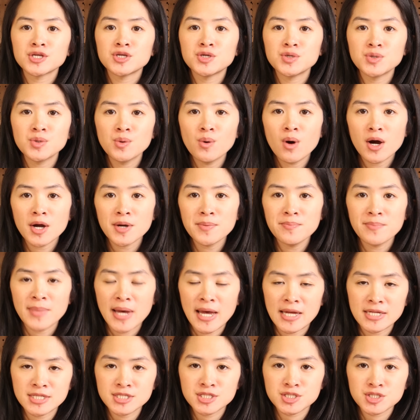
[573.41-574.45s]
you are
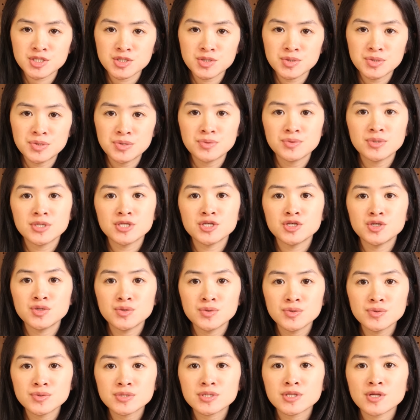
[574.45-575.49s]
meant to
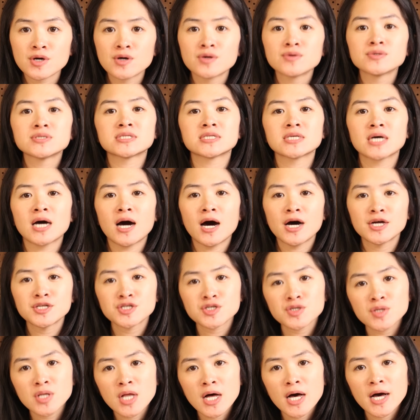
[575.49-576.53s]
use those to
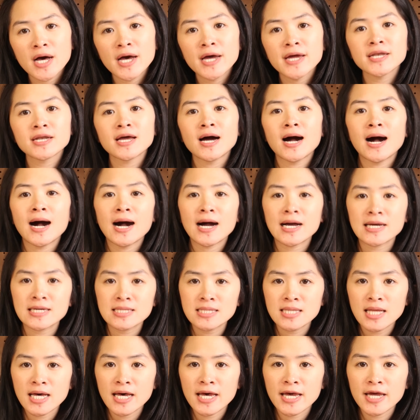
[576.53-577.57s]
underline,
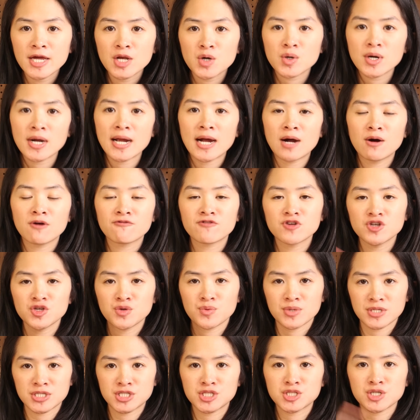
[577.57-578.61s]
highlight, or however you
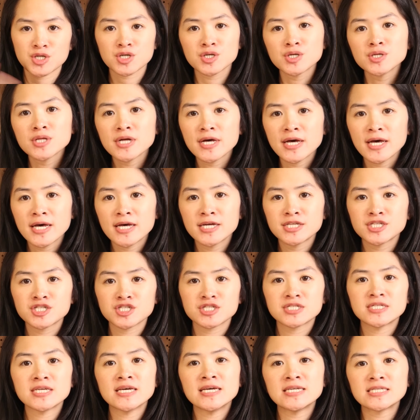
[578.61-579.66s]
want to circle in
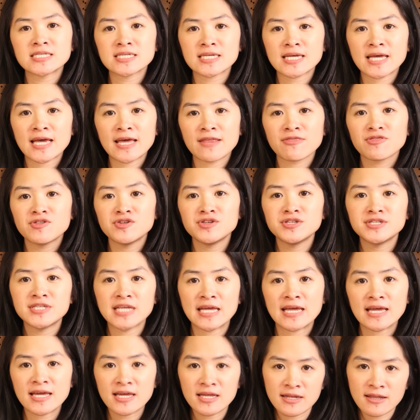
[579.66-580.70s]
just to indicate the
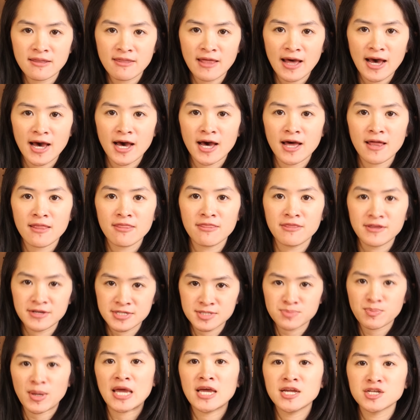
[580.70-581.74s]
date that
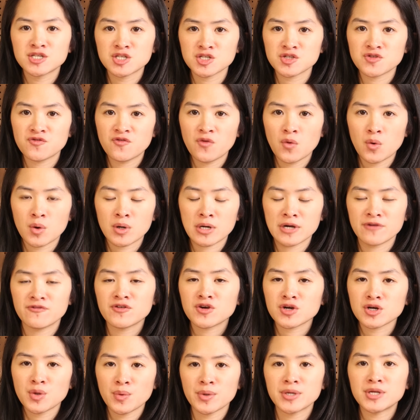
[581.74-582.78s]
this page is for if
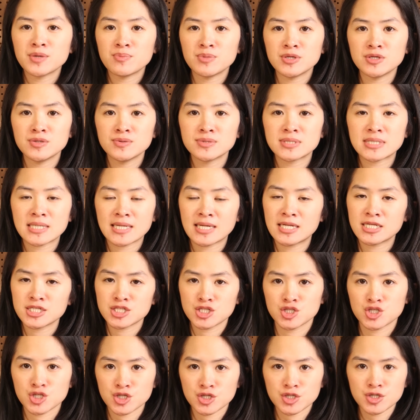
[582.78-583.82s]
you're going to be using it as a
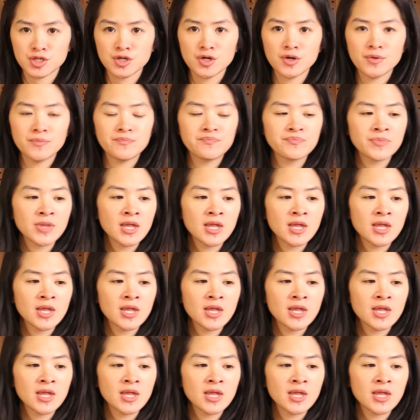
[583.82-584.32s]
journal.